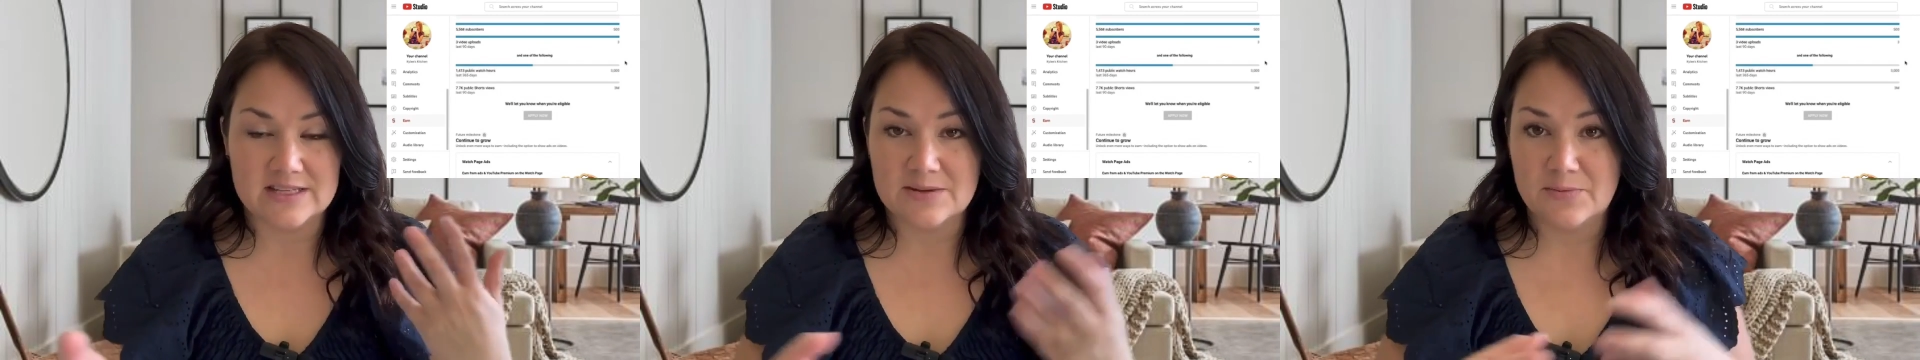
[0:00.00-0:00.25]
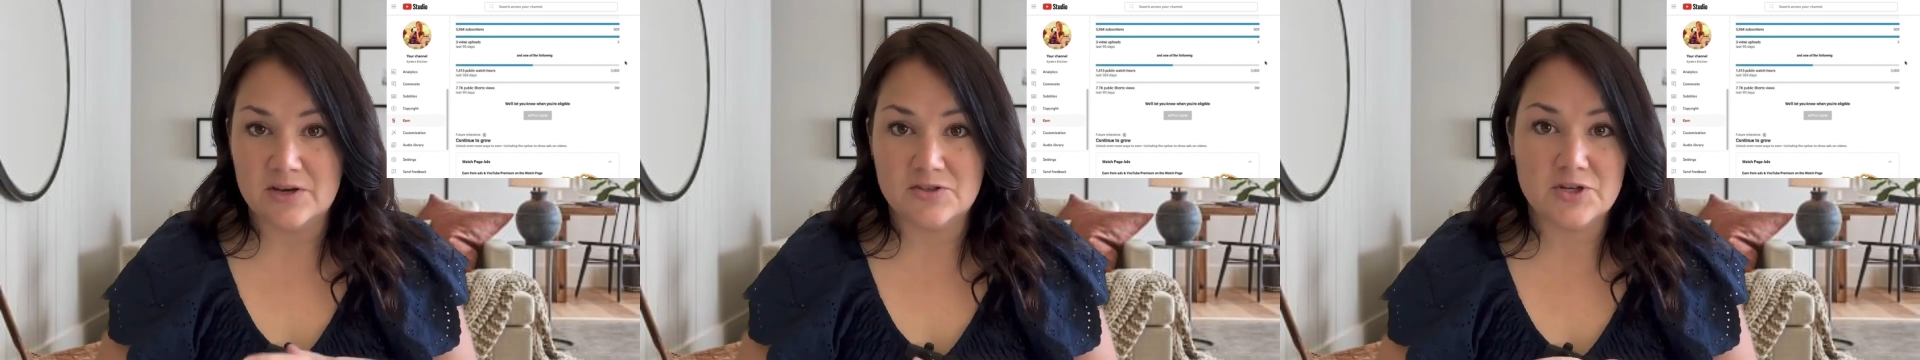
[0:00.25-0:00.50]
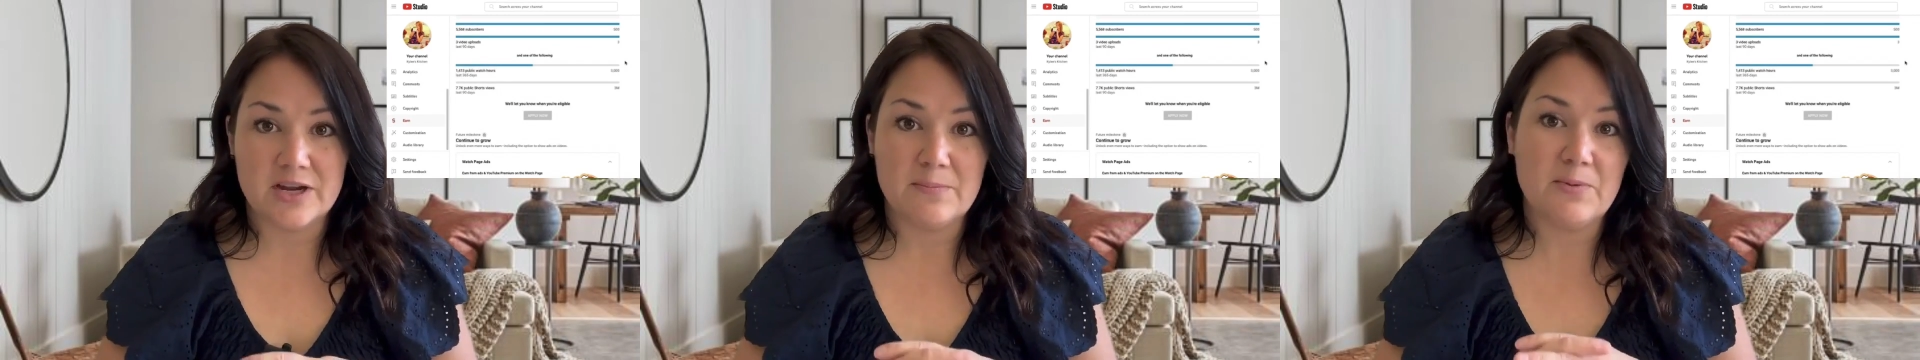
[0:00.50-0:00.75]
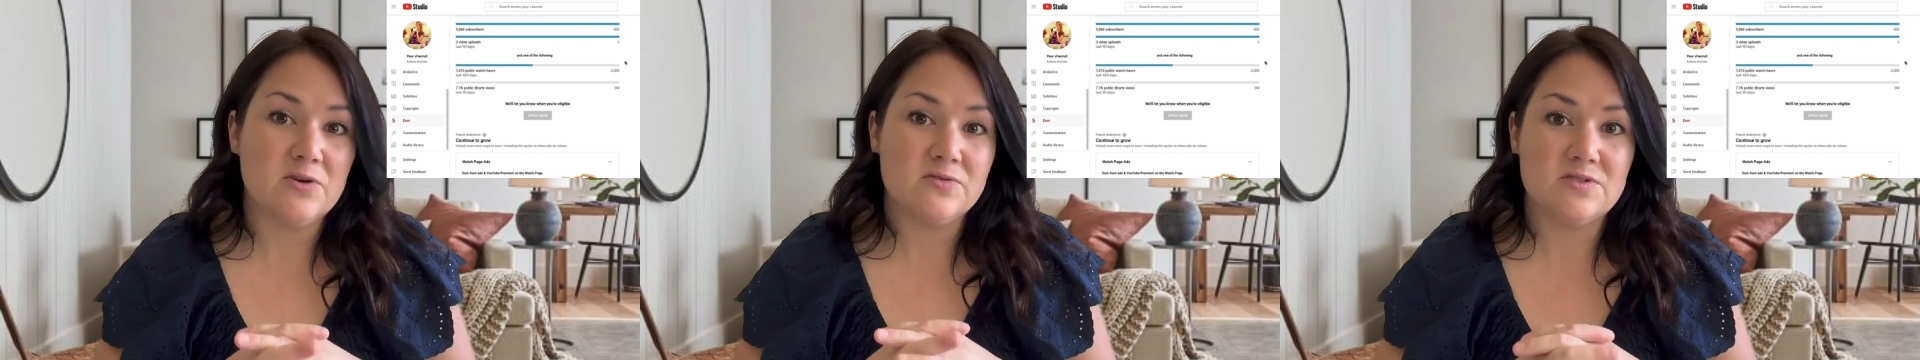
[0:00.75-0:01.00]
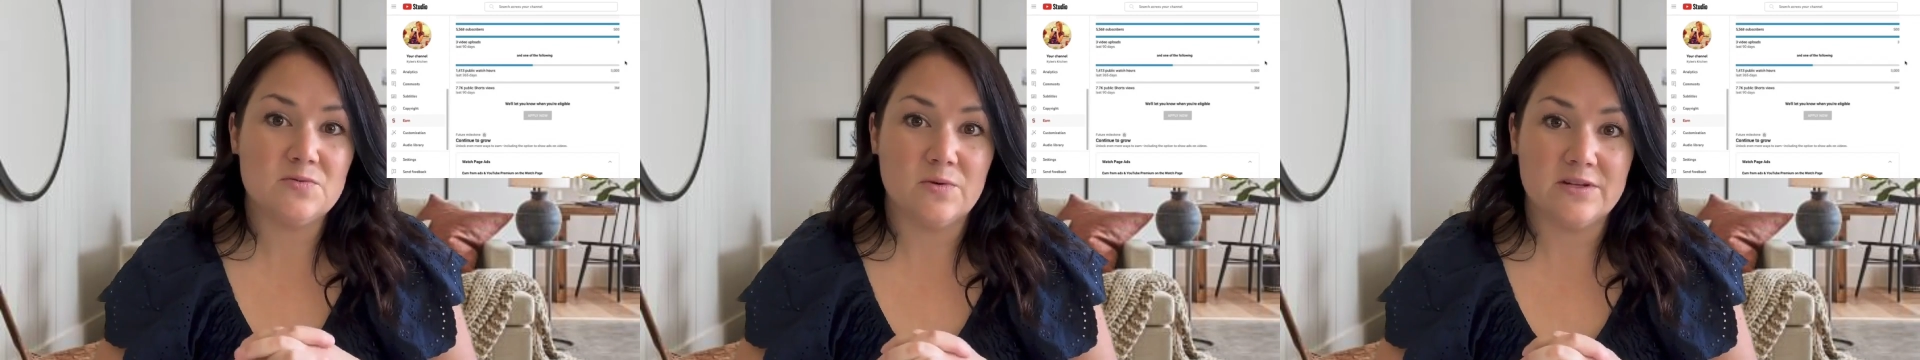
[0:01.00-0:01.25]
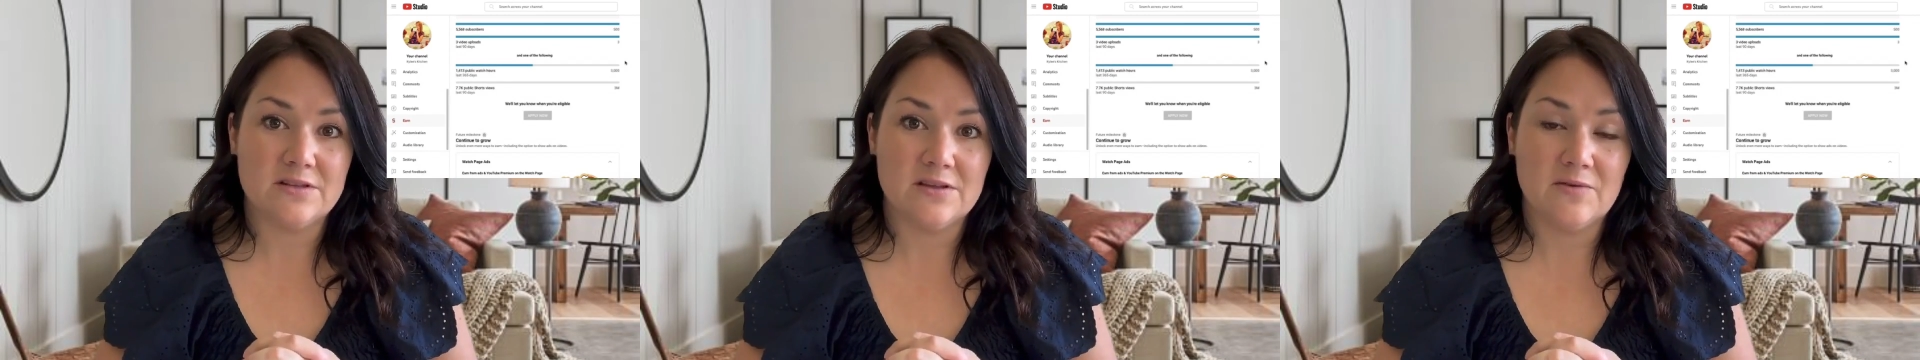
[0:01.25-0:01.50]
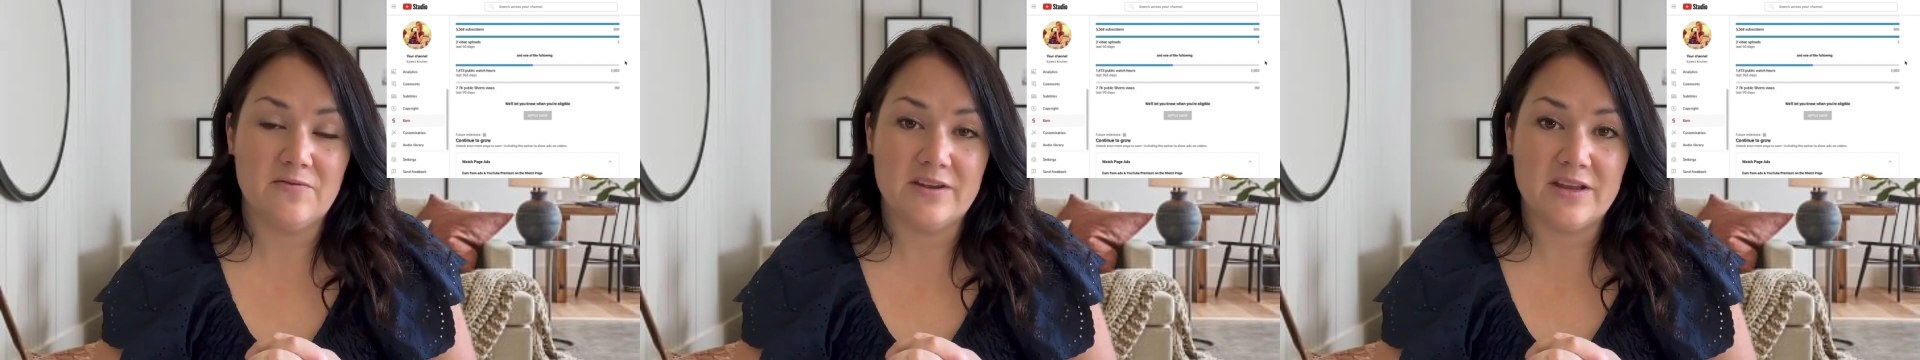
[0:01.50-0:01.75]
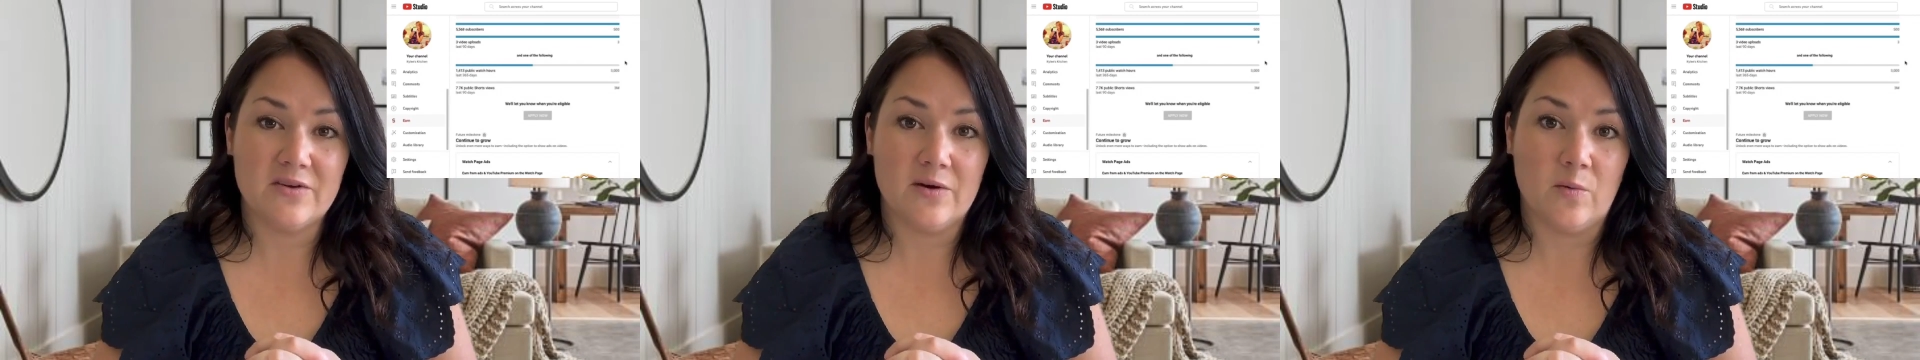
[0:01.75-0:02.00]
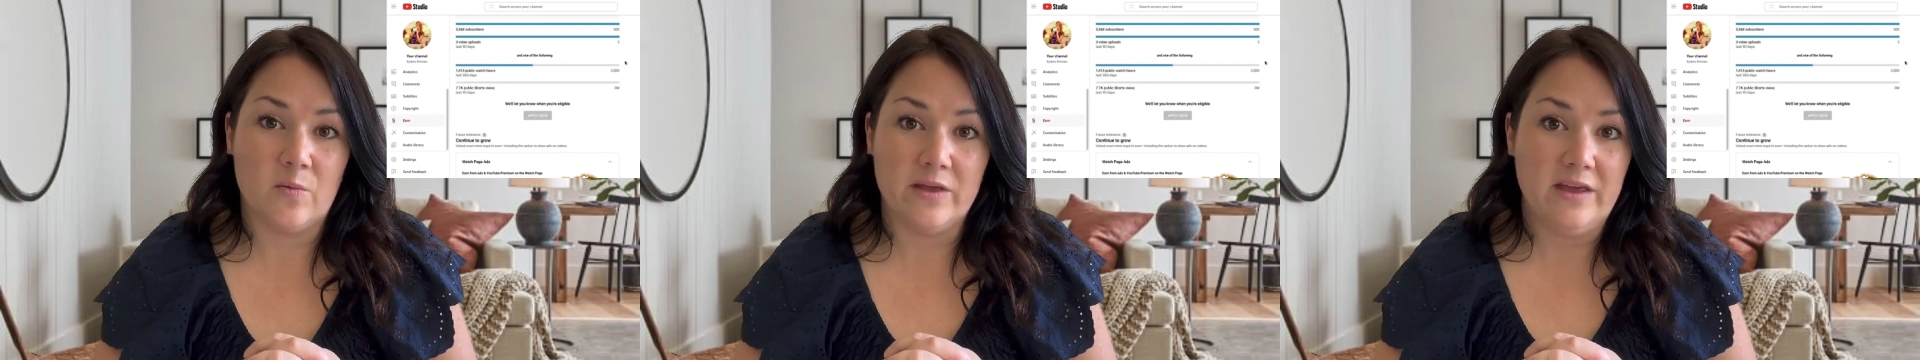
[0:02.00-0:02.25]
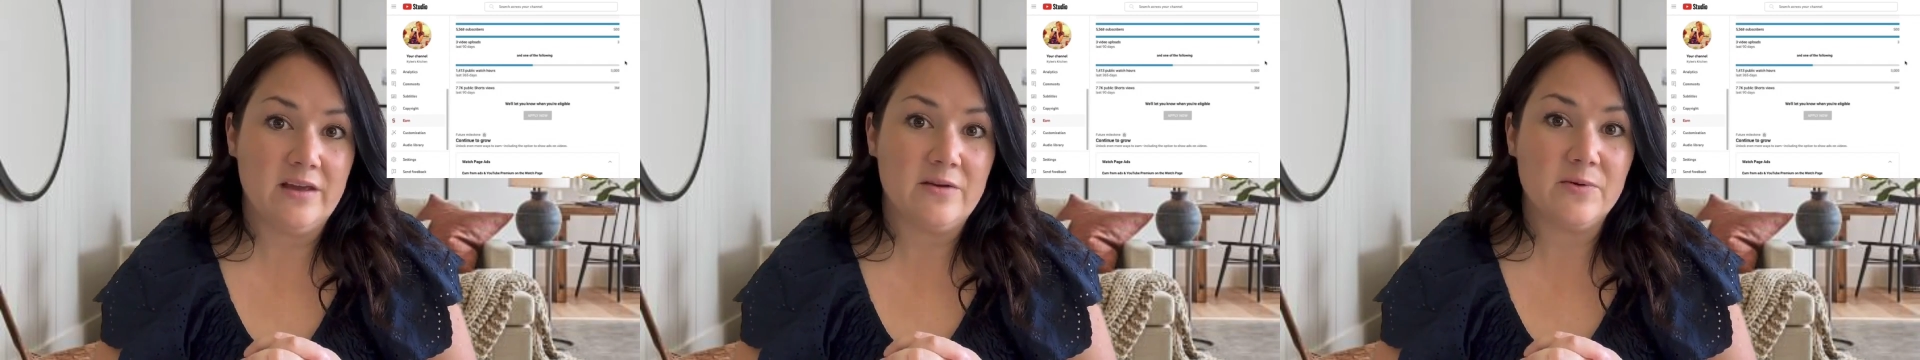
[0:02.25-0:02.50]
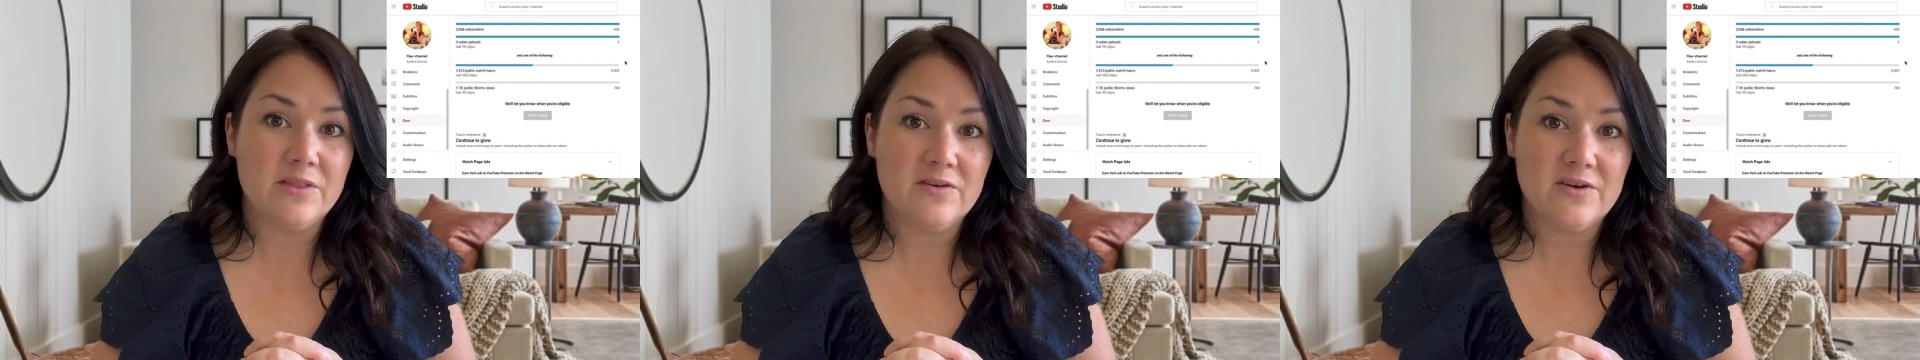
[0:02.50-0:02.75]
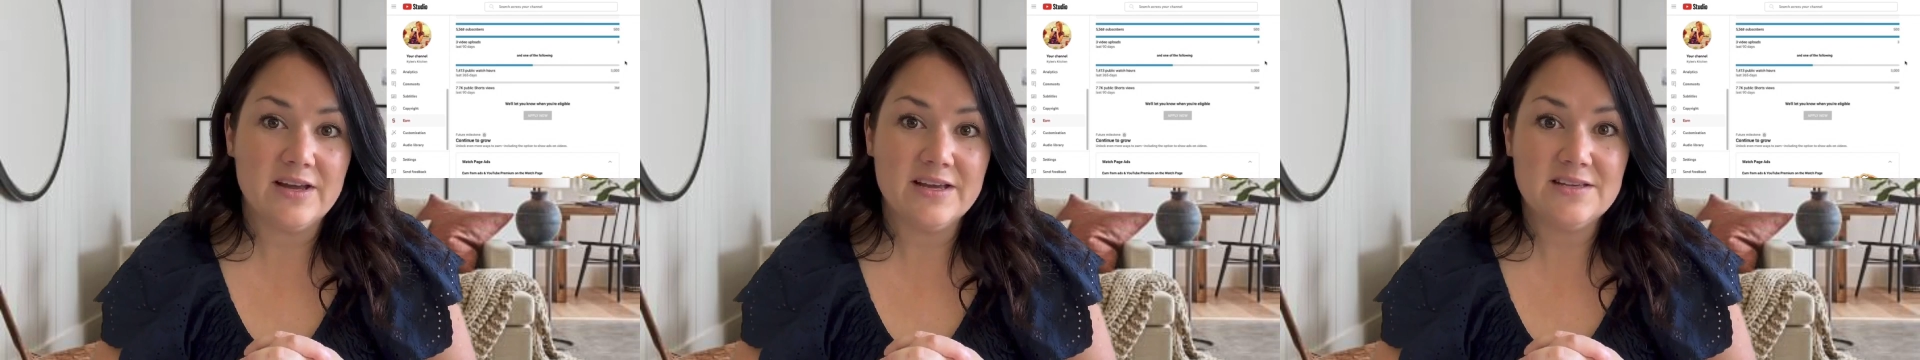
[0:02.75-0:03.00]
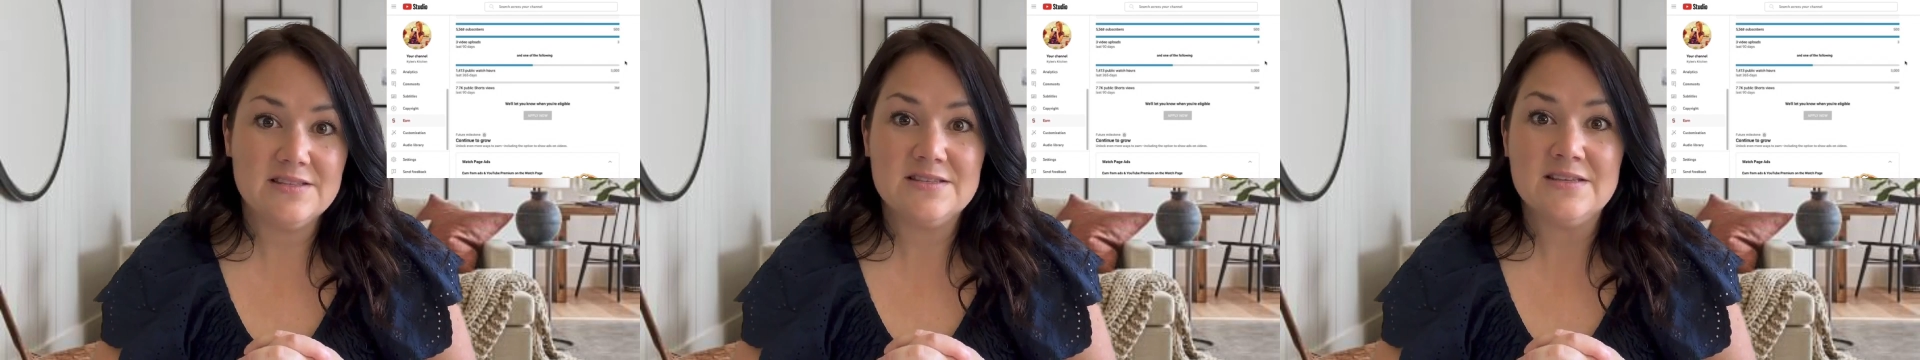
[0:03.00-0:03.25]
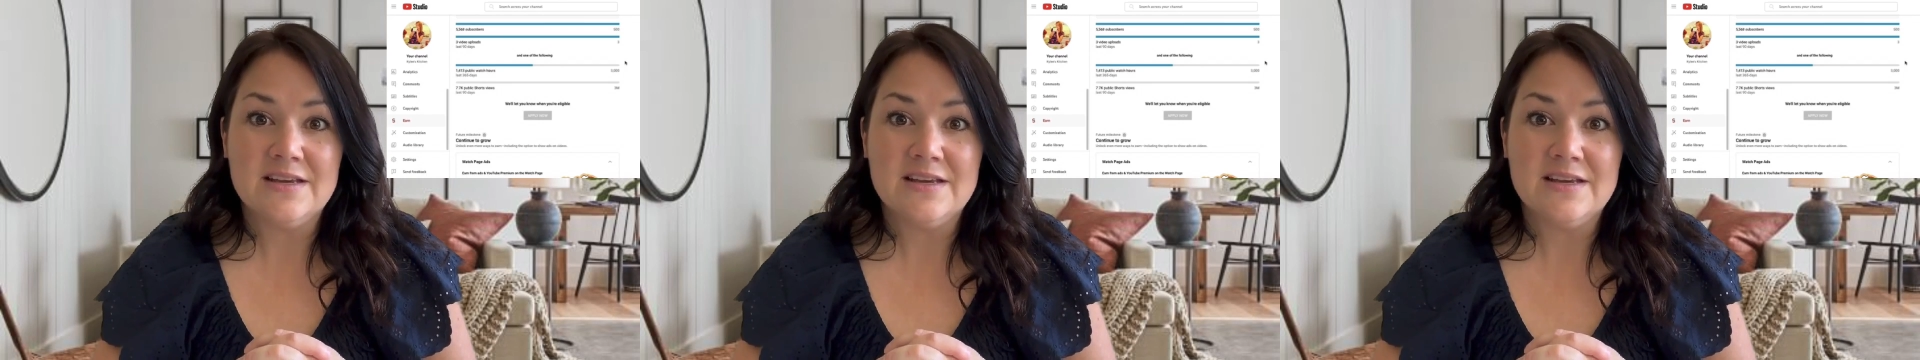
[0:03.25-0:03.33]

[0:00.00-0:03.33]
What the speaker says: I'm going to try to post one video a week with you guys.